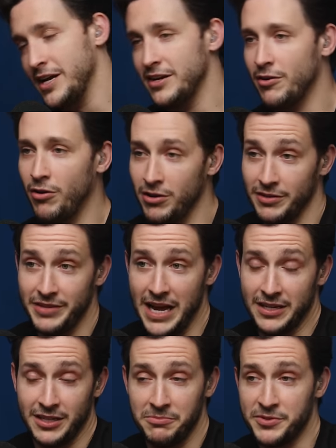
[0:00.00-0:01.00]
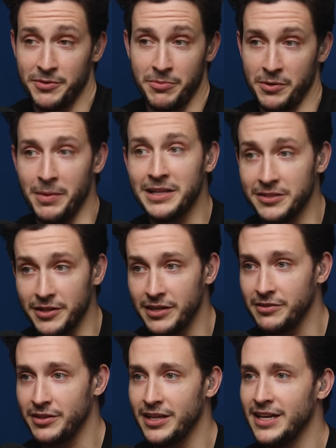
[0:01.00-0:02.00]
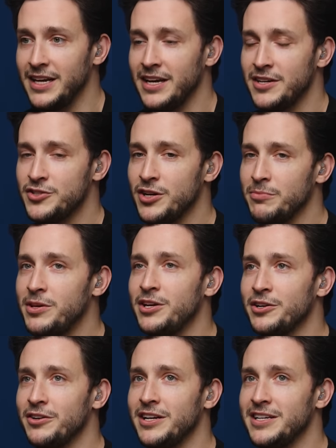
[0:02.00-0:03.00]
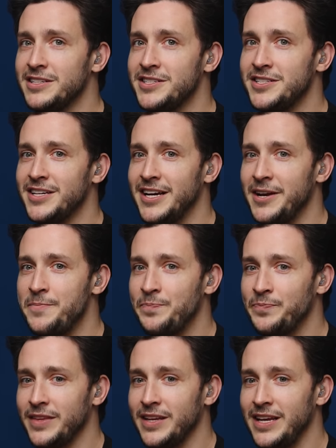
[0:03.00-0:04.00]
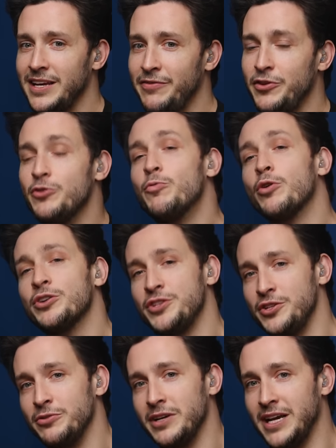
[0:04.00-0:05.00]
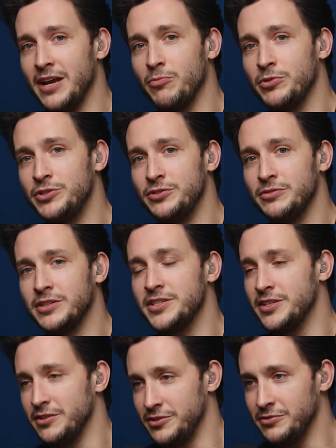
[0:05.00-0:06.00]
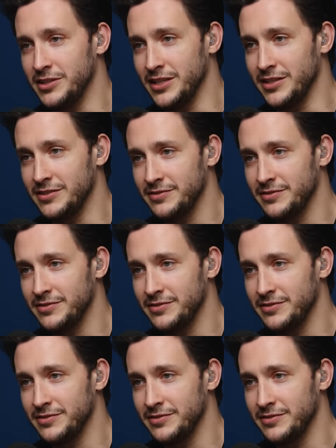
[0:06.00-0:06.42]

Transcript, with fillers: rate, all of that comes from your mental health. So I'm curious if you were to do it again, would you consider doing that?